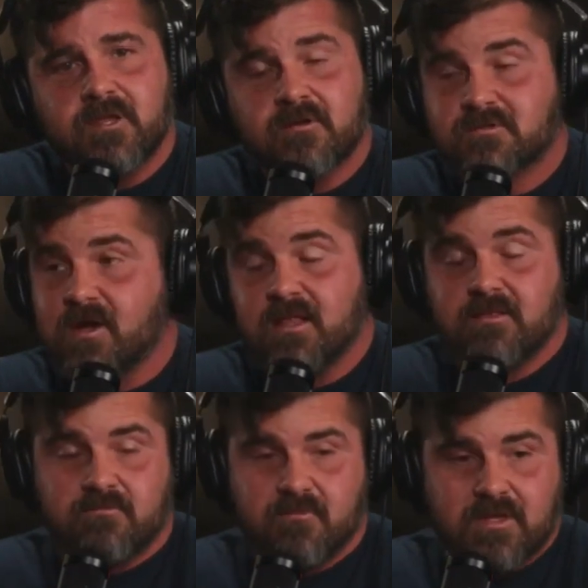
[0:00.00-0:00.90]
So
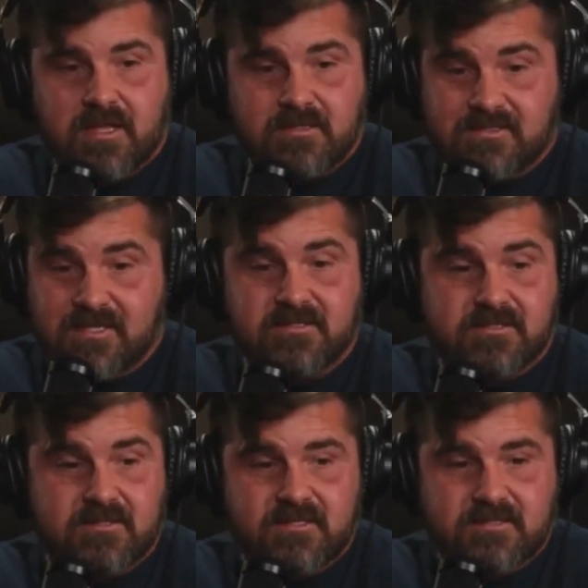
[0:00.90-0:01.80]

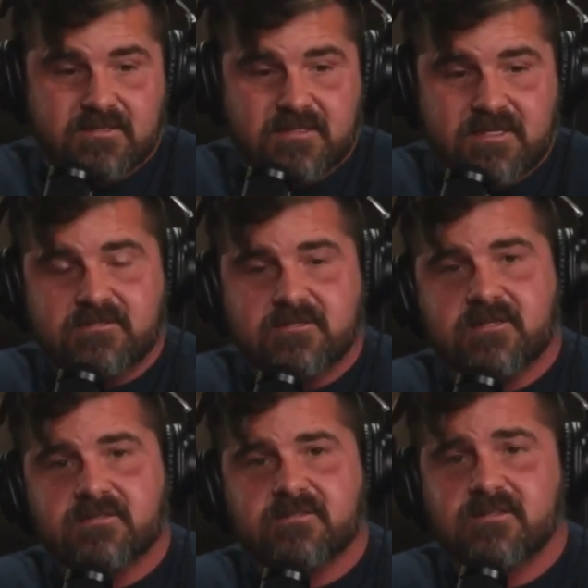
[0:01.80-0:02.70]
since these
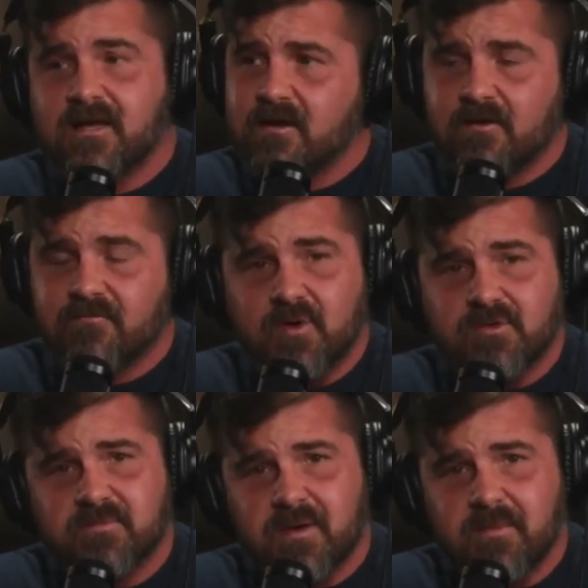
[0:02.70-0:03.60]
incidences, I got off
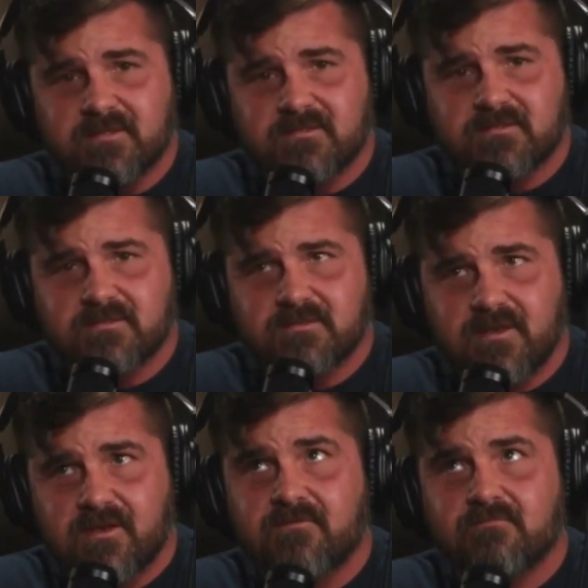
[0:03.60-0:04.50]
most of my medicines.
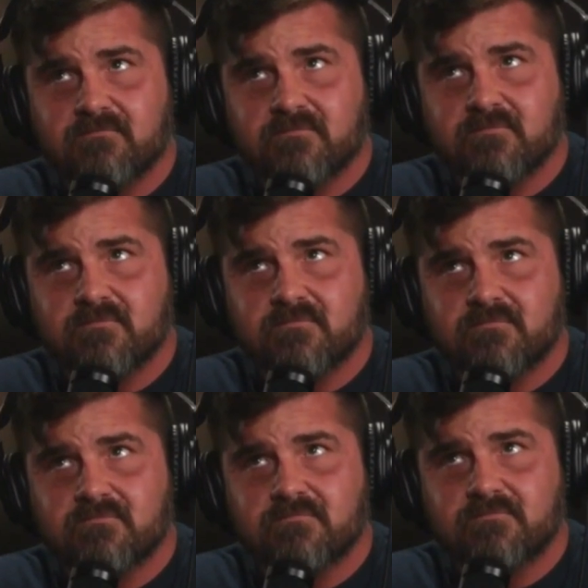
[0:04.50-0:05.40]

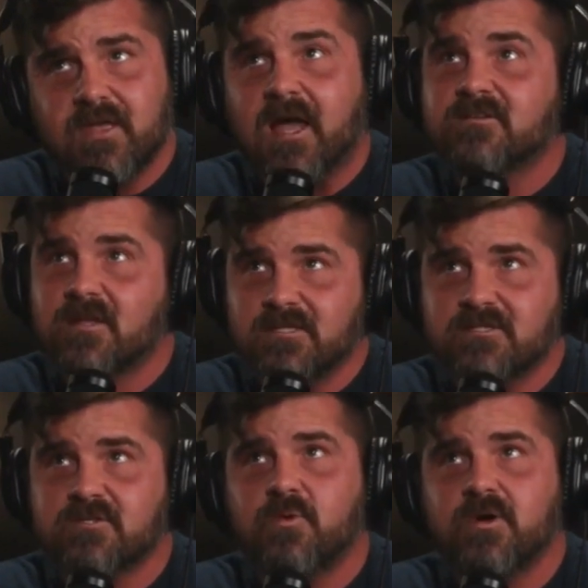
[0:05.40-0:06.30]
I
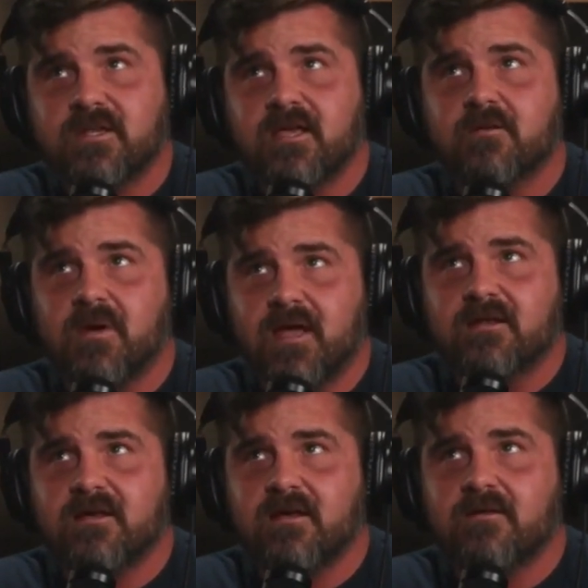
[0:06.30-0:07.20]
just quit taking my
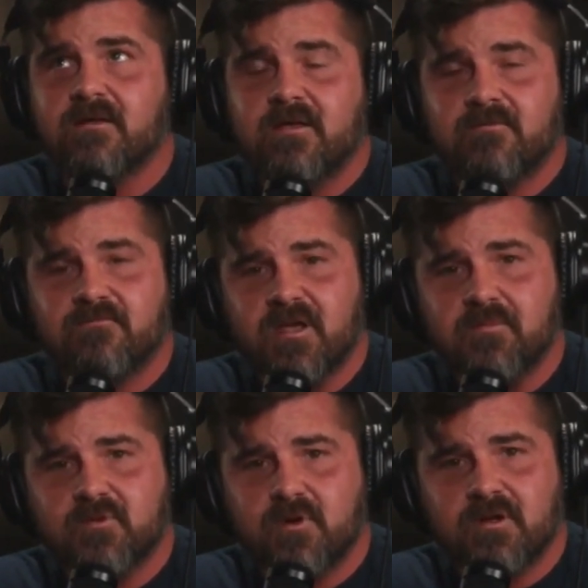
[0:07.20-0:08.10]

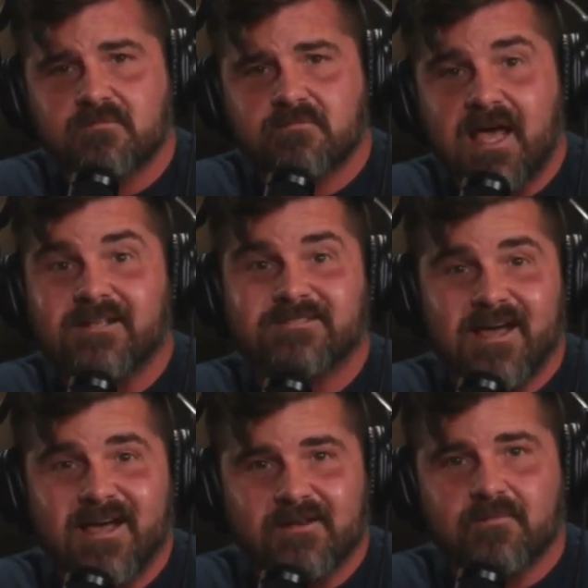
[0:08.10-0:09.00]
anti-inflammatory last
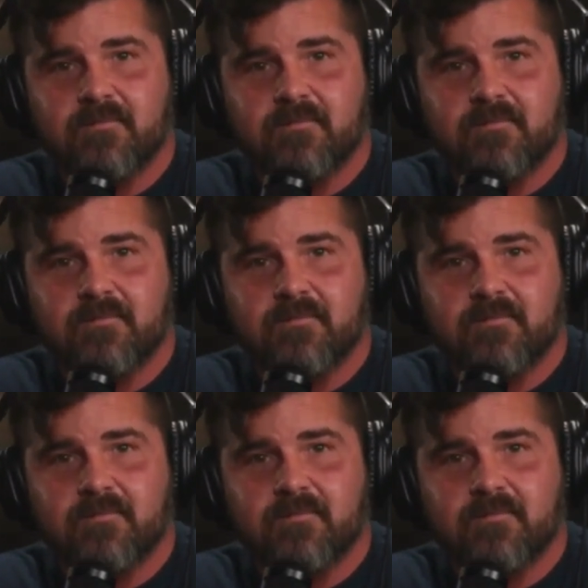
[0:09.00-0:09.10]
night.